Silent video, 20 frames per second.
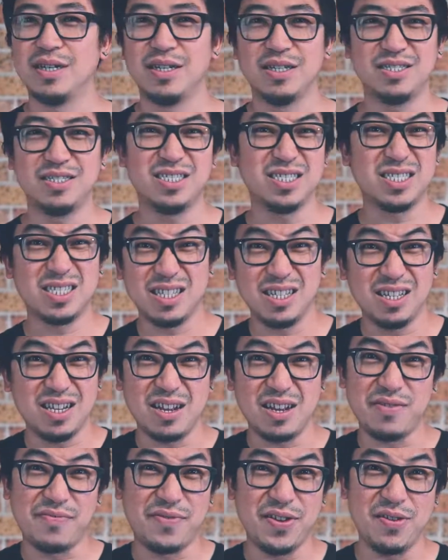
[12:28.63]
And just
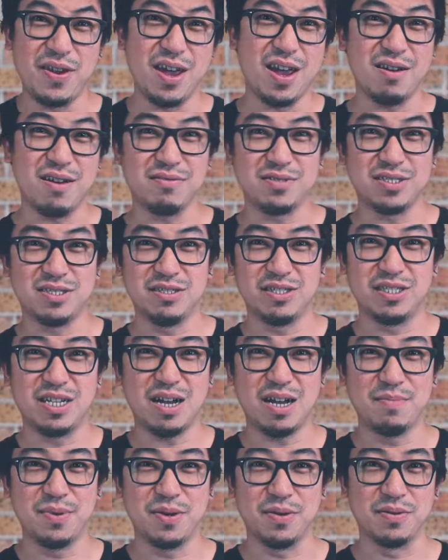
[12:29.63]
another few hours to
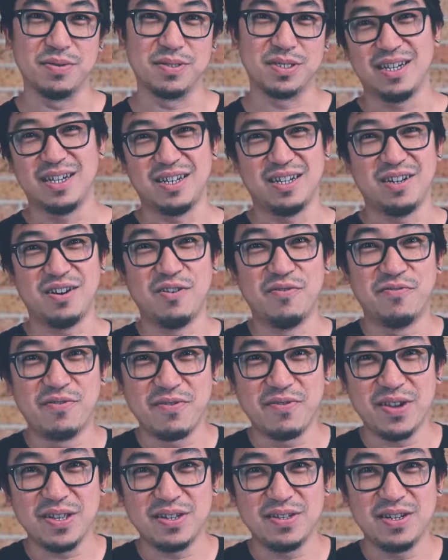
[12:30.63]
Dubbo, and off
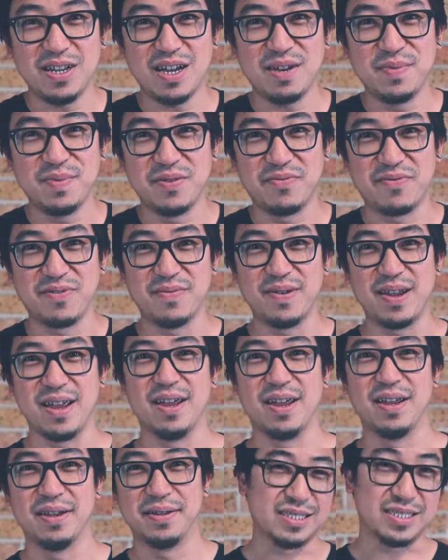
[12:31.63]
we went to Dubbo from
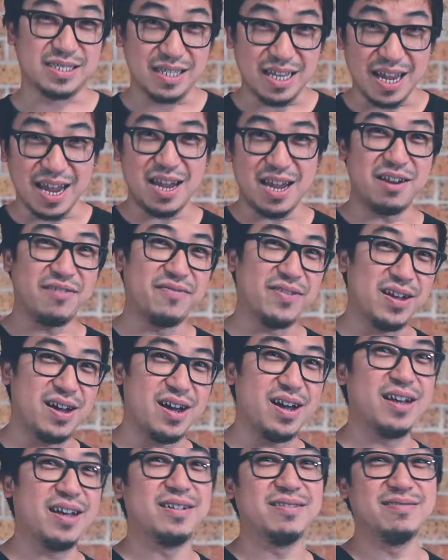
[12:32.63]
there. Stayed
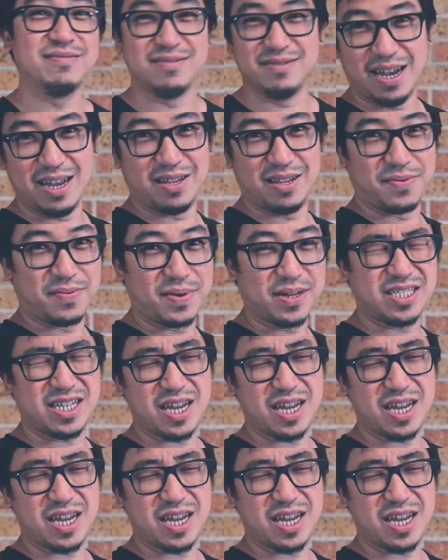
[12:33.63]
overnight at the rest